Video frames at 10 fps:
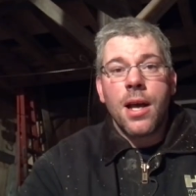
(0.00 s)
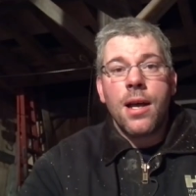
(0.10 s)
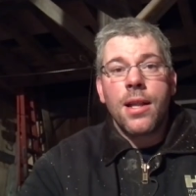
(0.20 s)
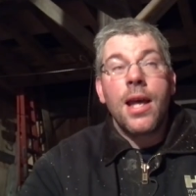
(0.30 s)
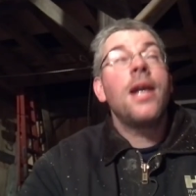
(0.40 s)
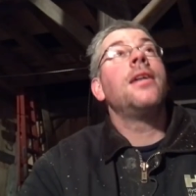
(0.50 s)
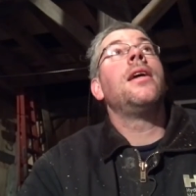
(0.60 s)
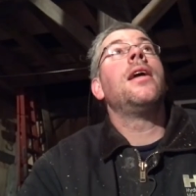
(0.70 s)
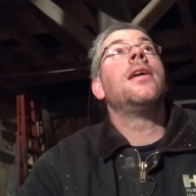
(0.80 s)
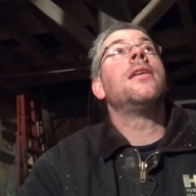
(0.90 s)
and all that,
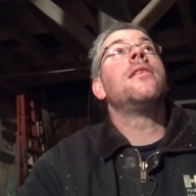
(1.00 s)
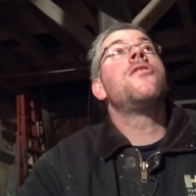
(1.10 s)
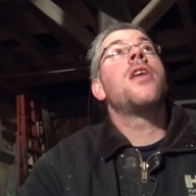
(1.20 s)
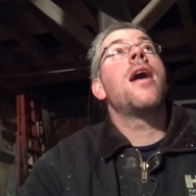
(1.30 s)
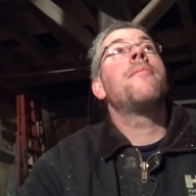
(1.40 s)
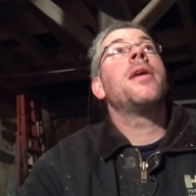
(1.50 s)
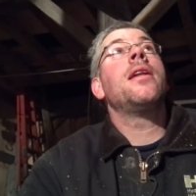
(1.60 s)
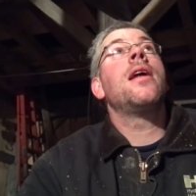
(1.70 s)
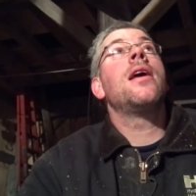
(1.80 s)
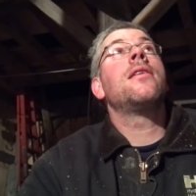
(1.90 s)
and
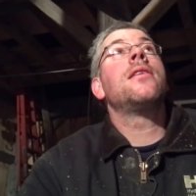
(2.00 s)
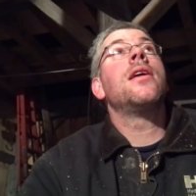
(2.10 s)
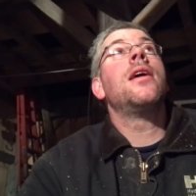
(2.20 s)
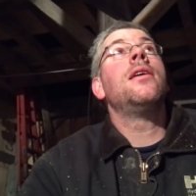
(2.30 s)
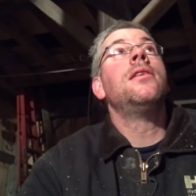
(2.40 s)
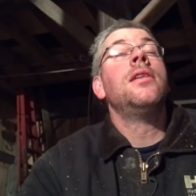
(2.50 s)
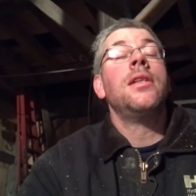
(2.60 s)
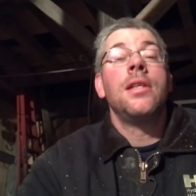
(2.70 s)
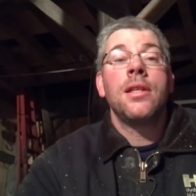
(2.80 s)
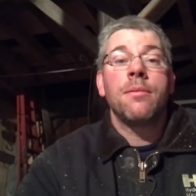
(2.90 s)
chopping that uh,
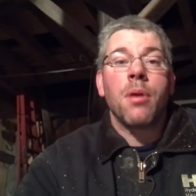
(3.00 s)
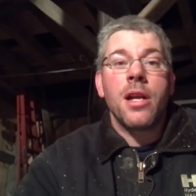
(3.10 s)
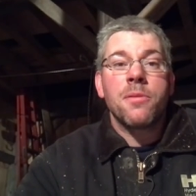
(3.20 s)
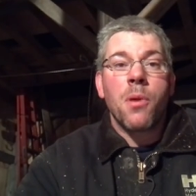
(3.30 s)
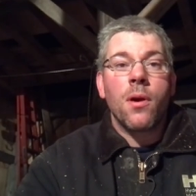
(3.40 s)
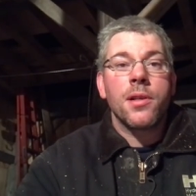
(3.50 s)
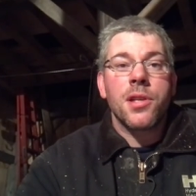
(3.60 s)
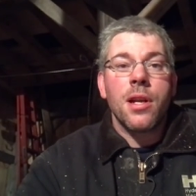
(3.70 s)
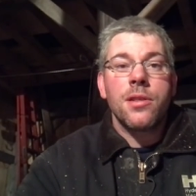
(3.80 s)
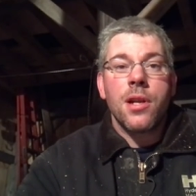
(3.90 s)
brace
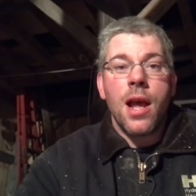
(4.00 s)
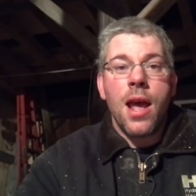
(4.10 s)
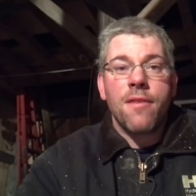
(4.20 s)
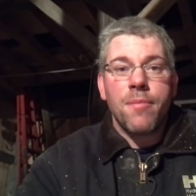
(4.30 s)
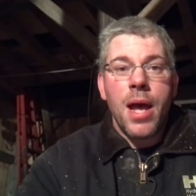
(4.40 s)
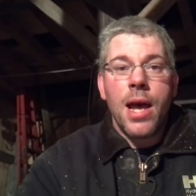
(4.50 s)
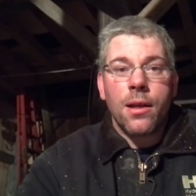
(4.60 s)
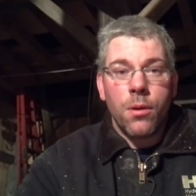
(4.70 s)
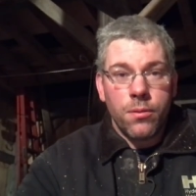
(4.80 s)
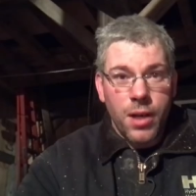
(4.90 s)
mortise an inch and a half
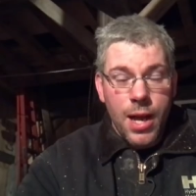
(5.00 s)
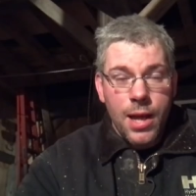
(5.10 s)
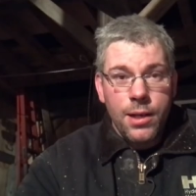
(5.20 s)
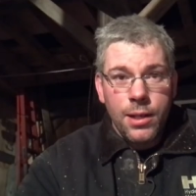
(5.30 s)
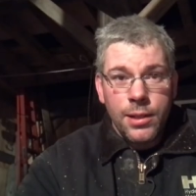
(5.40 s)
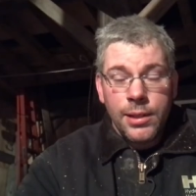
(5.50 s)
back overhead,